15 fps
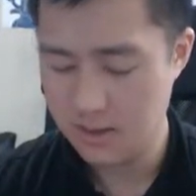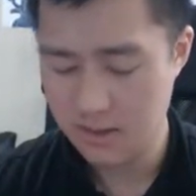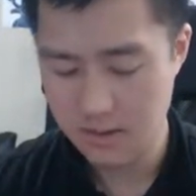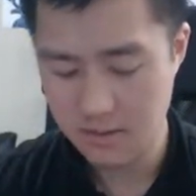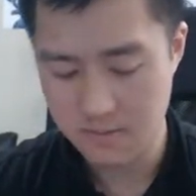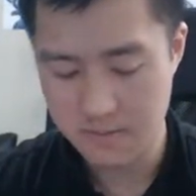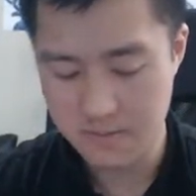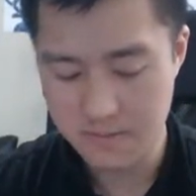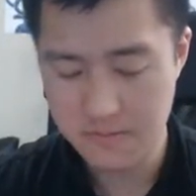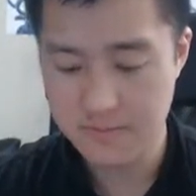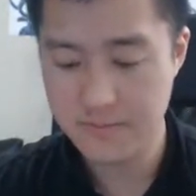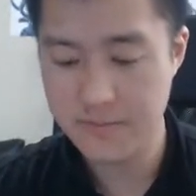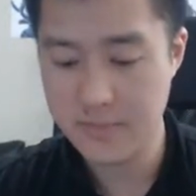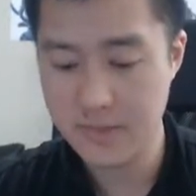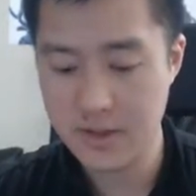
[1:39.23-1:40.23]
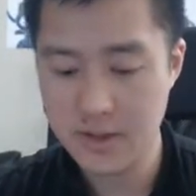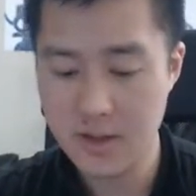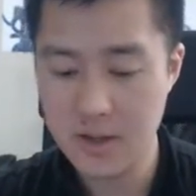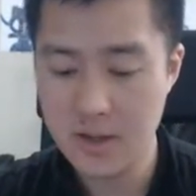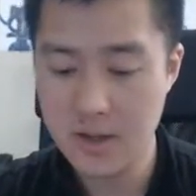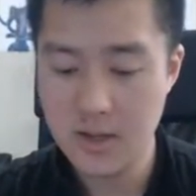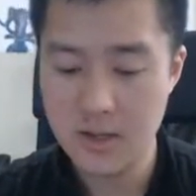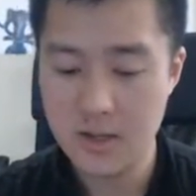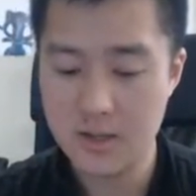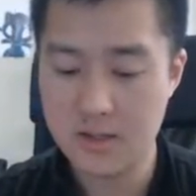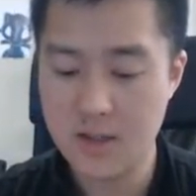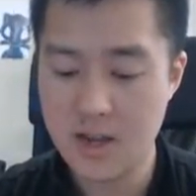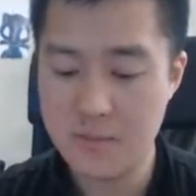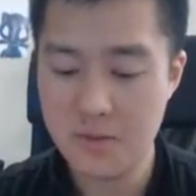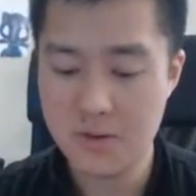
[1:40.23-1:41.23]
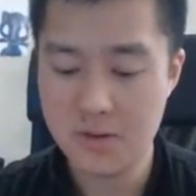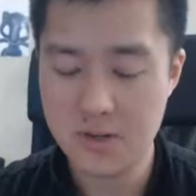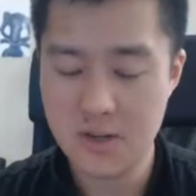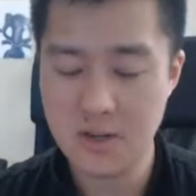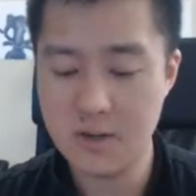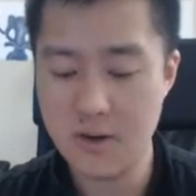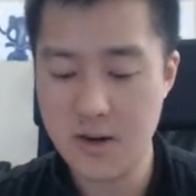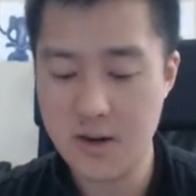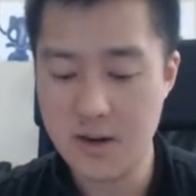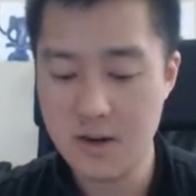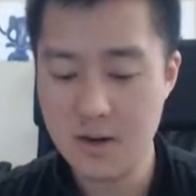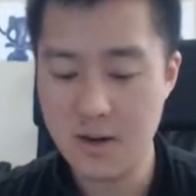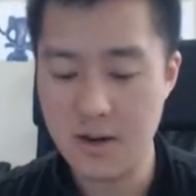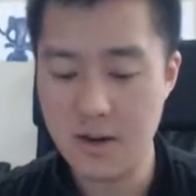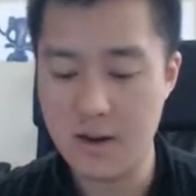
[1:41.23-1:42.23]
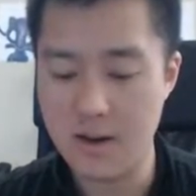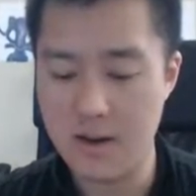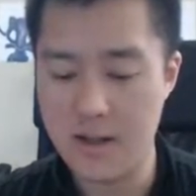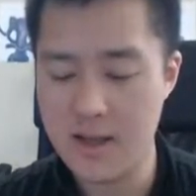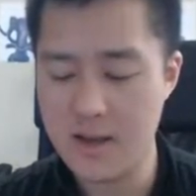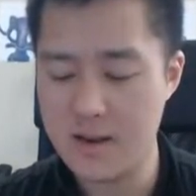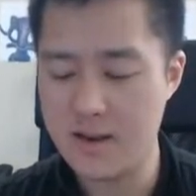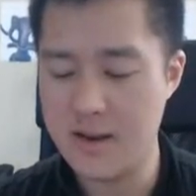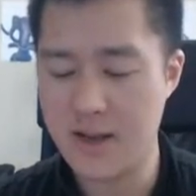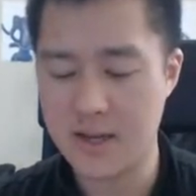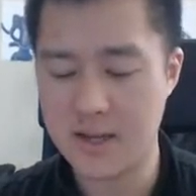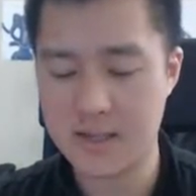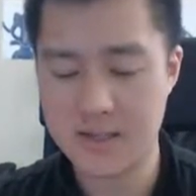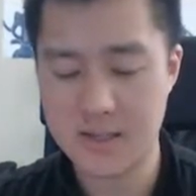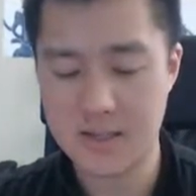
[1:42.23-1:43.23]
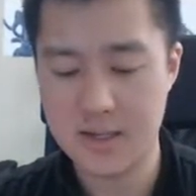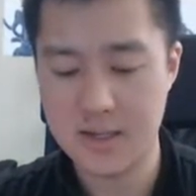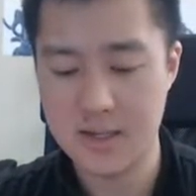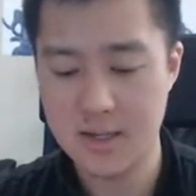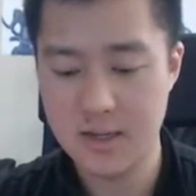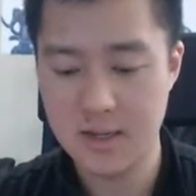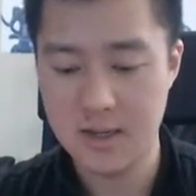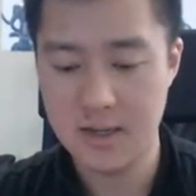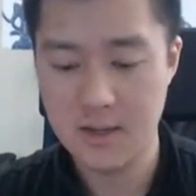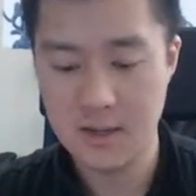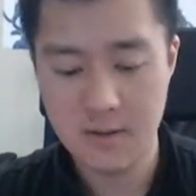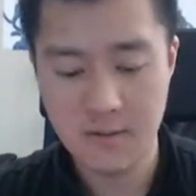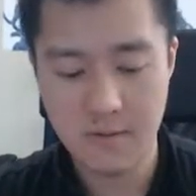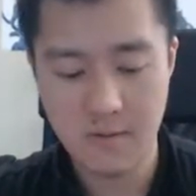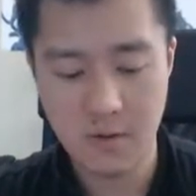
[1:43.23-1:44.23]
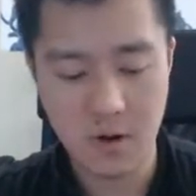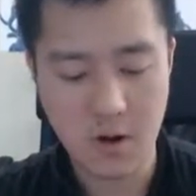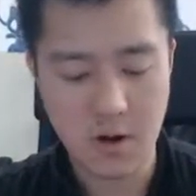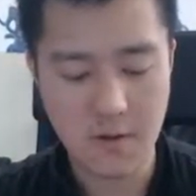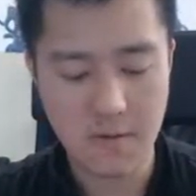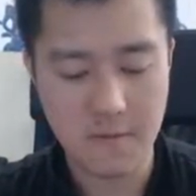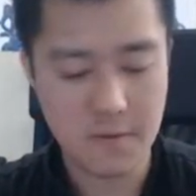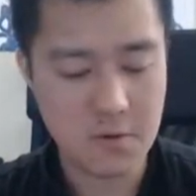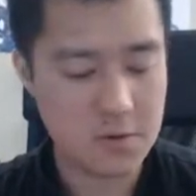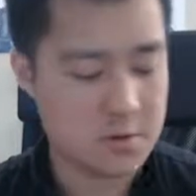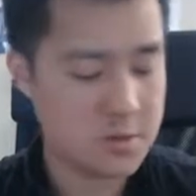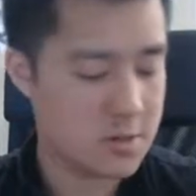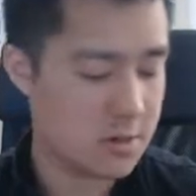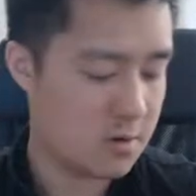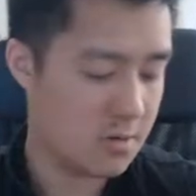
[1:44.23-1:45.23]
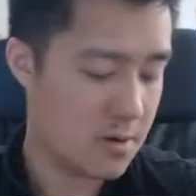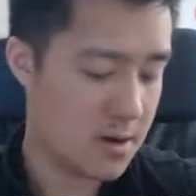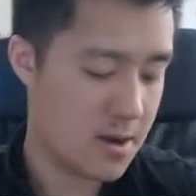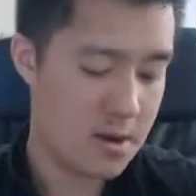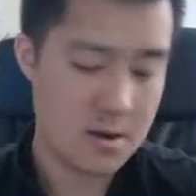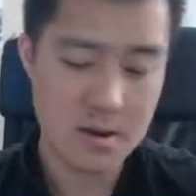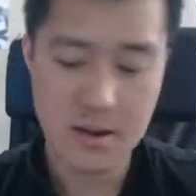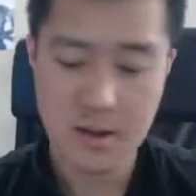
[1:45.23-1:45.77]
Hmm. Cyberse Integrator, then next for our first secret rare,